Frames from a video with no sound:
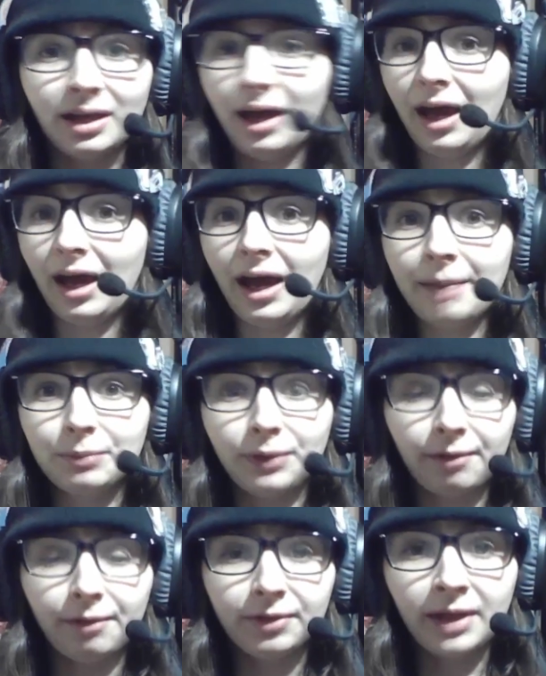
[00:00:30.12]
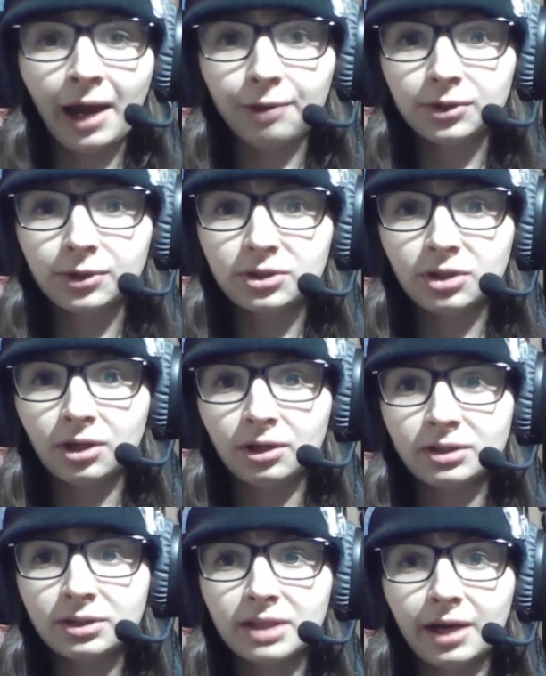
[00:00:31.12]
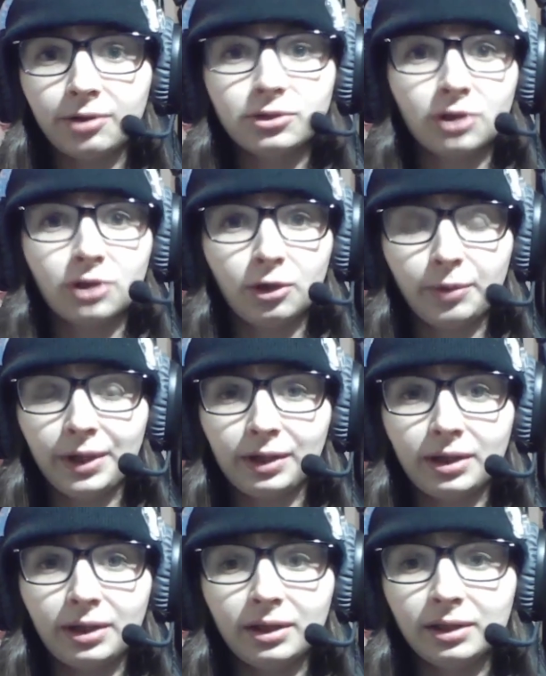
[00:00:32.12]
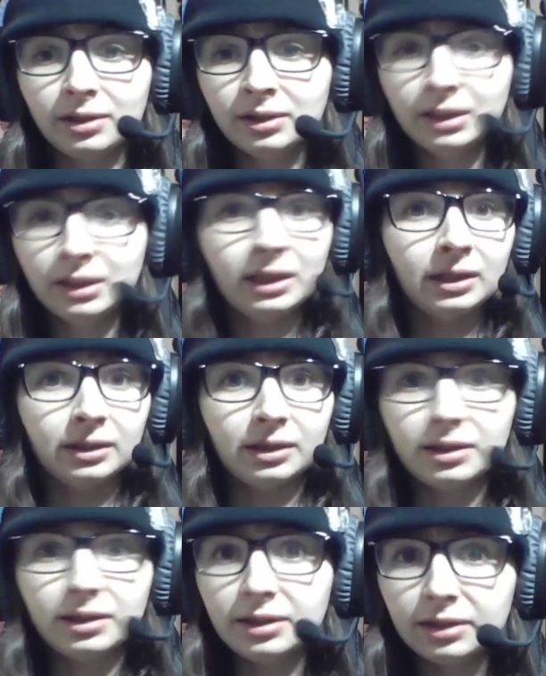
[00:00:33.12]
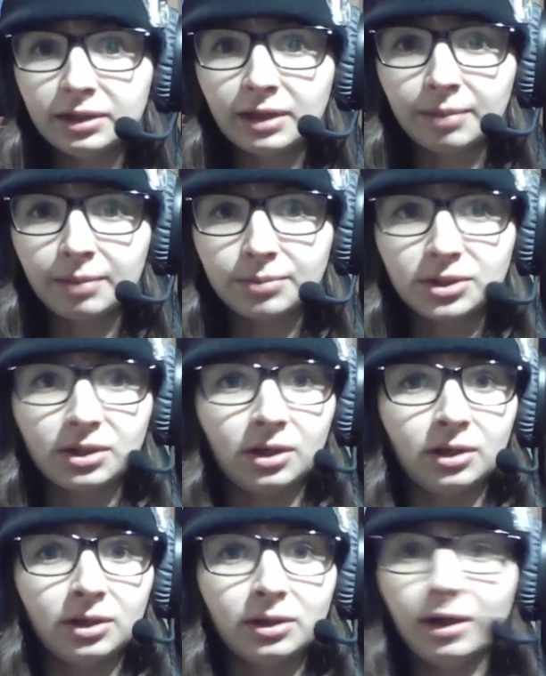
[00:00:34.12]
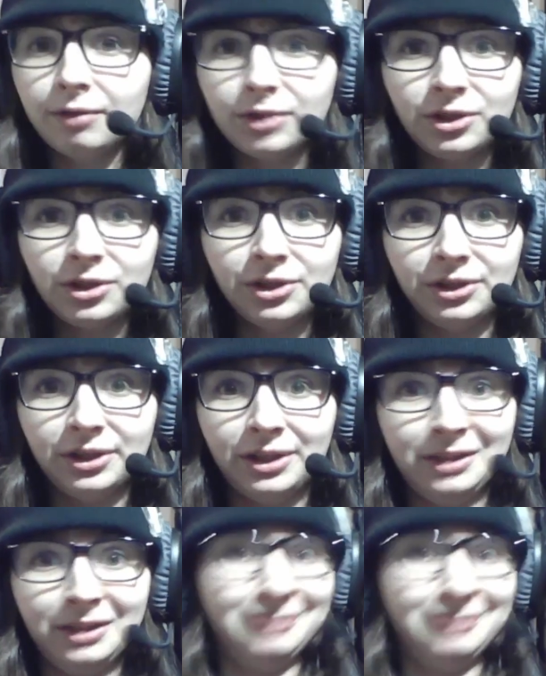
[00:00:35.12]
I'm loving how the song sounds already. The EDM song of the year.